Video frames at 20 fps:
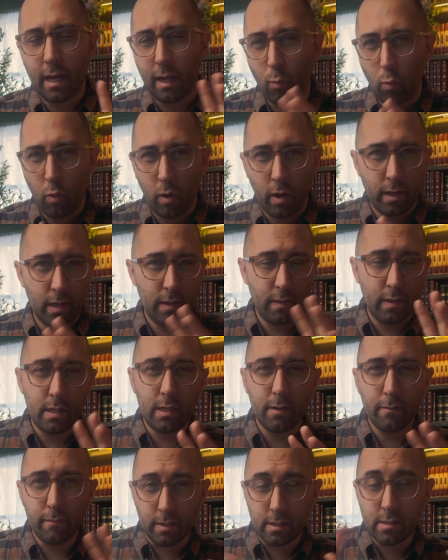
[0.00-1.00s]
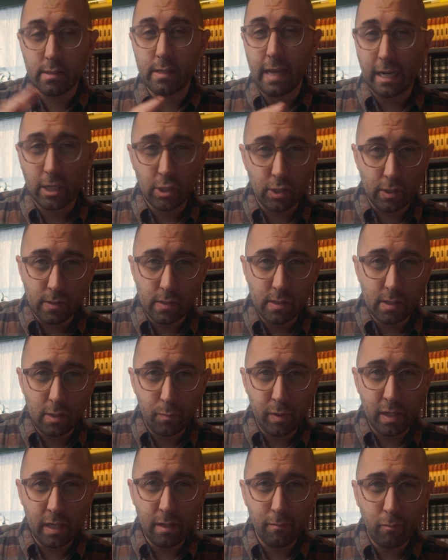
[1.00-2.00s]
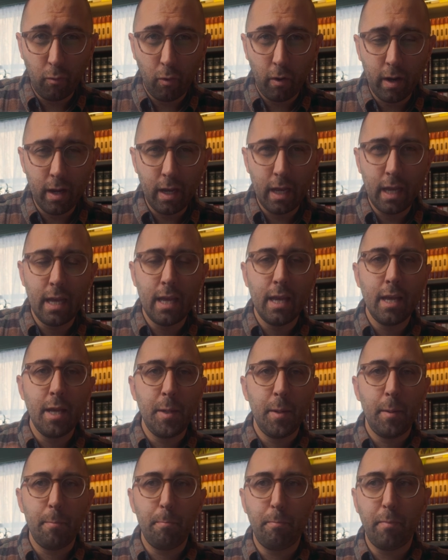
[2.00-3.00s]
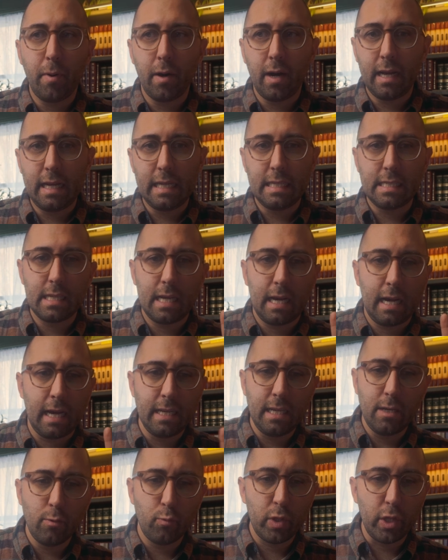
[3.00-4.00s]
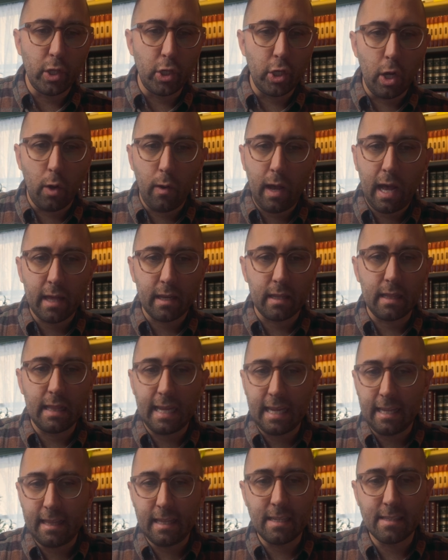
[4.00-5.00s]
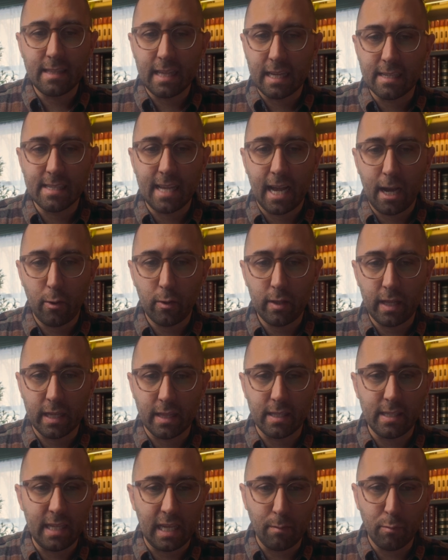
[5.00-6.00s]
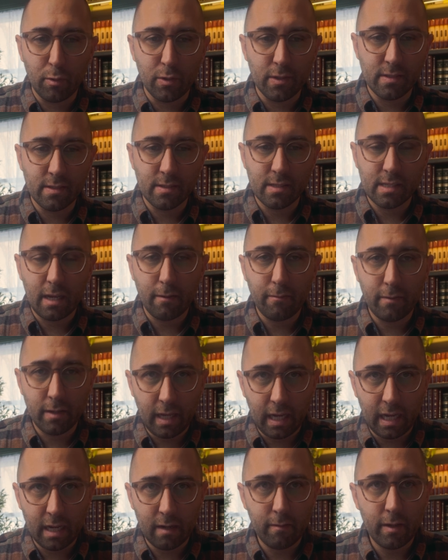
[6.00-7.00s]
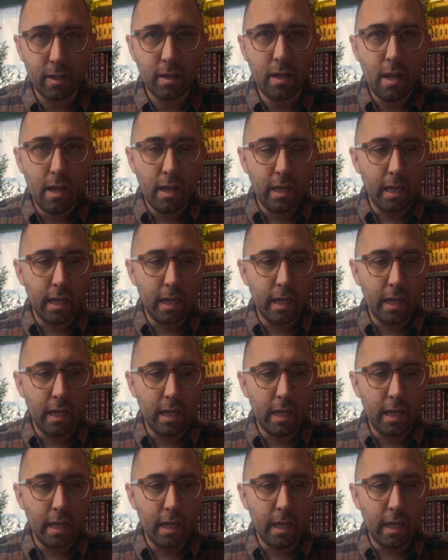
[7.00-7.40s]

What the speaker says: I wanted the different sections to be for it, but I didn't really know how to lay these things out, like the tables and stuff in Canva.